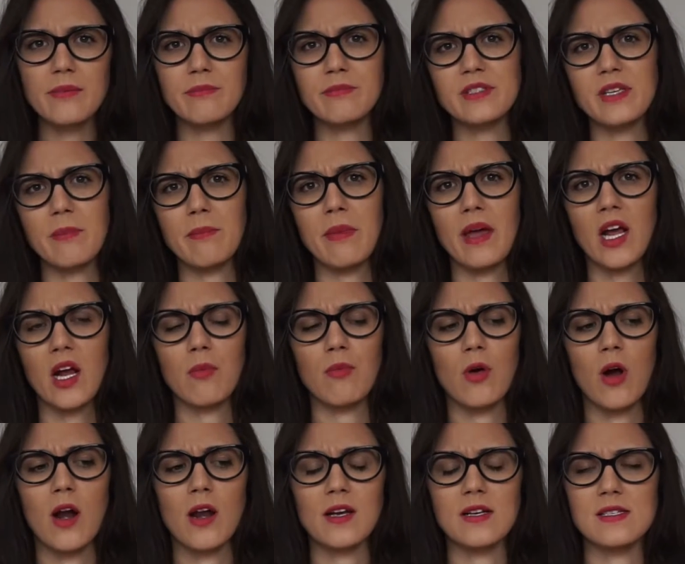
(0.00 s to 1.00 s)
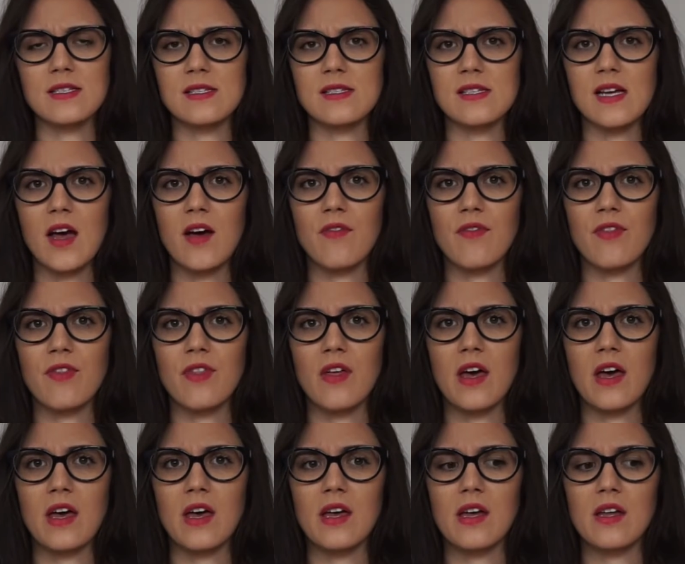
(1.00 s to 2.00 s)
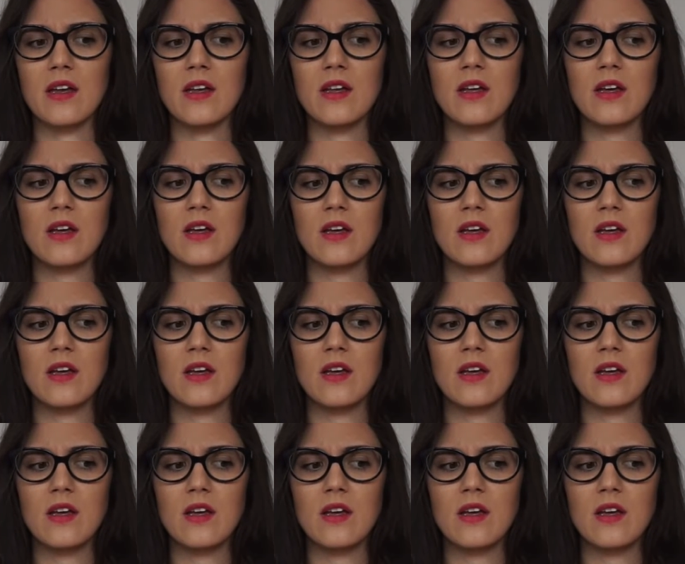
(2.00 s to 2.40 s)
some makeup products and stuff that